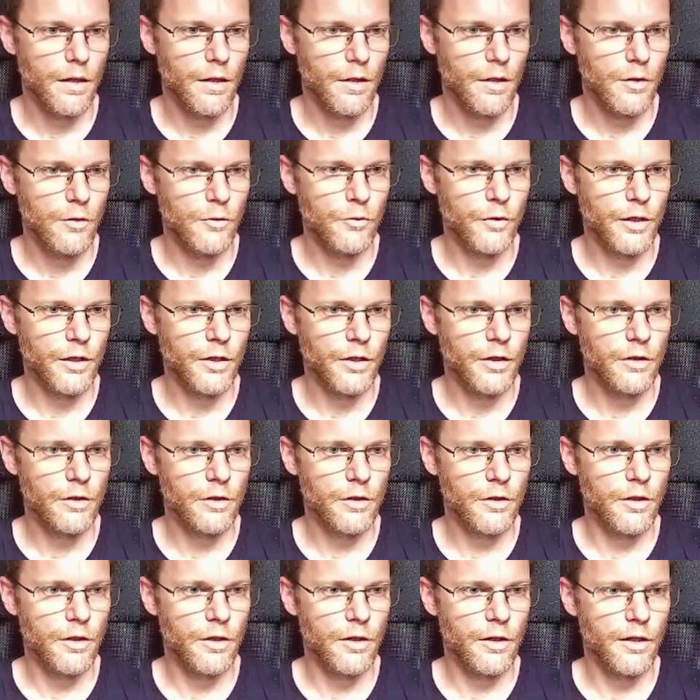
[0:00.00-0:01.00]

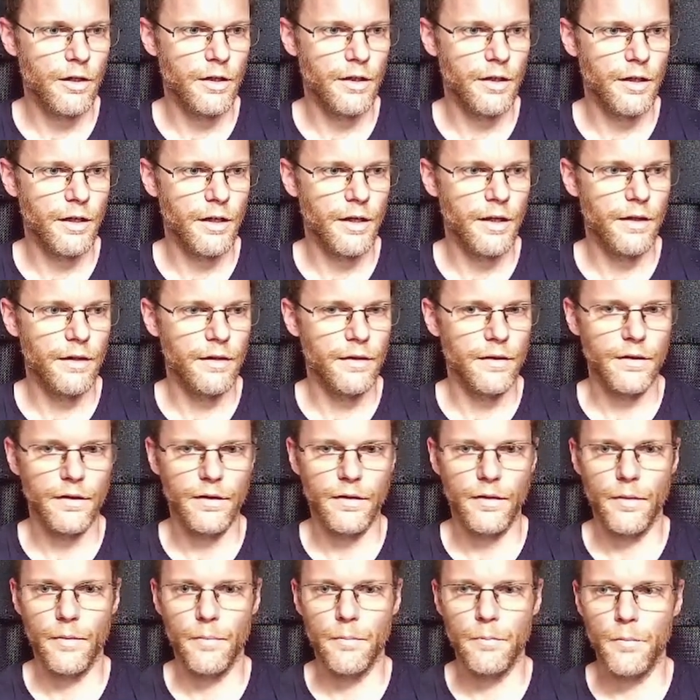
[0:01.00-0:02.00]
reoccurring in
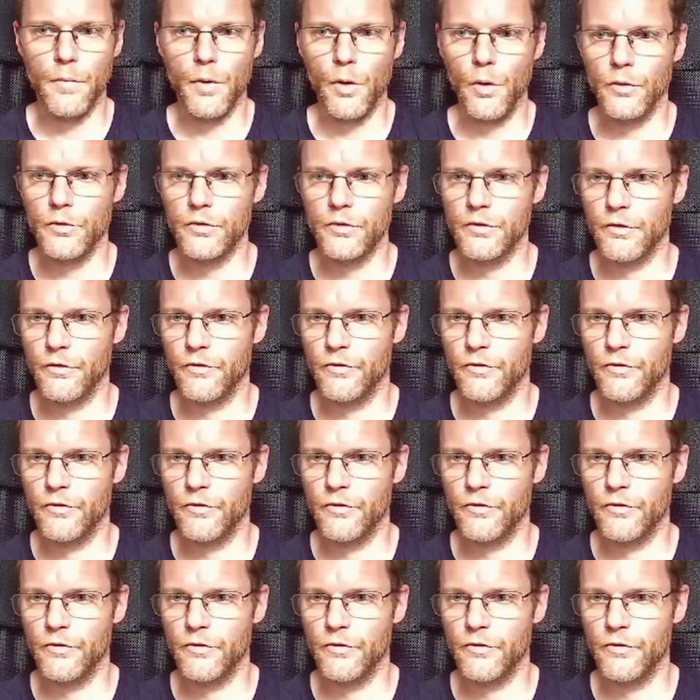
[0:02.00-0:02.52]
most of